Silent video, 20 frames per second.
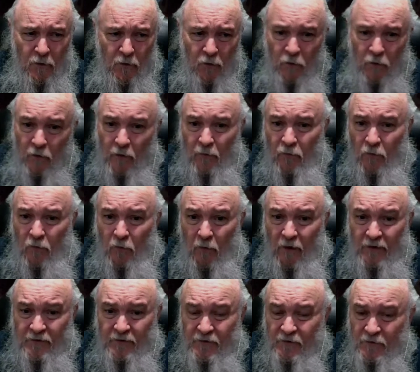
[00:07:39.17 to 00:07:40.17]
whoever
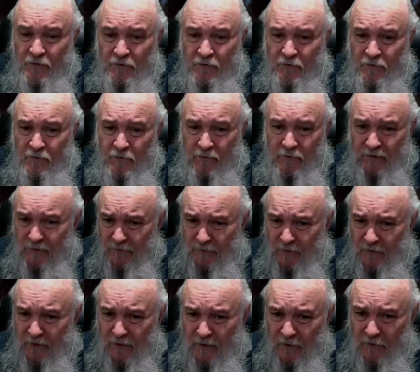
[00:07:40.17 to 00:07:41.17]
watches these
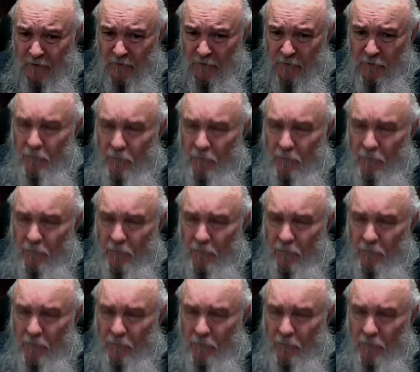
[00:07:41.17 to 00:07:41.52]
videos,